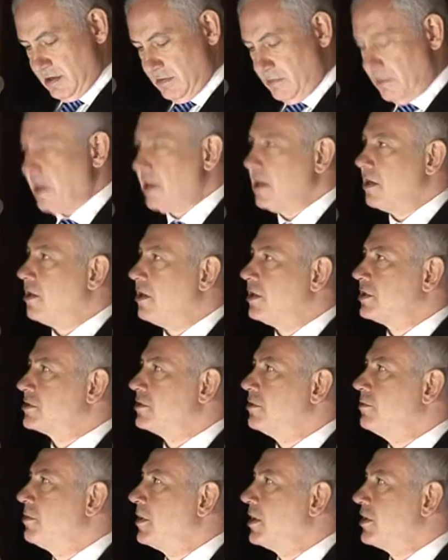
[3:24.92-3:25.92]
But it
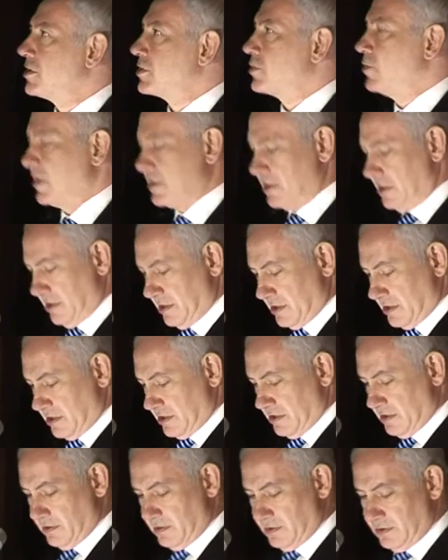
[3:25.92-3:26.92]
also bears witness
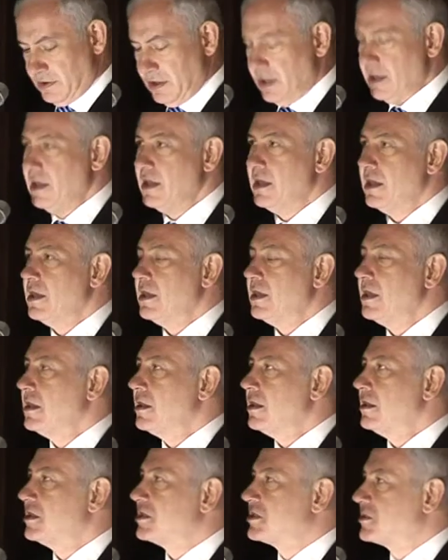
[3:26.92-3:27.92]
to
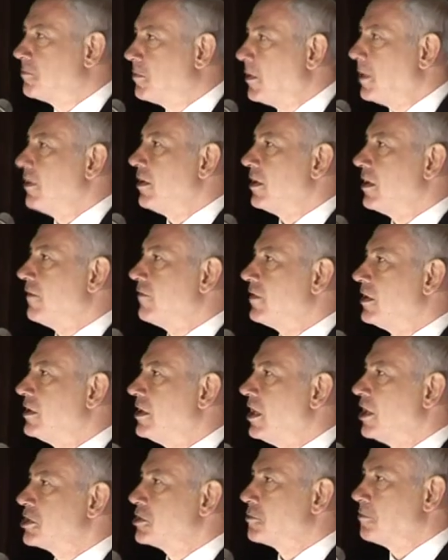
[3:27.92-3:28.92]
the spirit of the
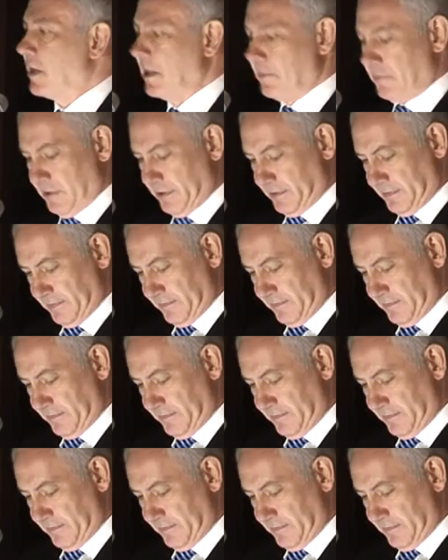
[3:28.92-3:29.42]
Dutch people.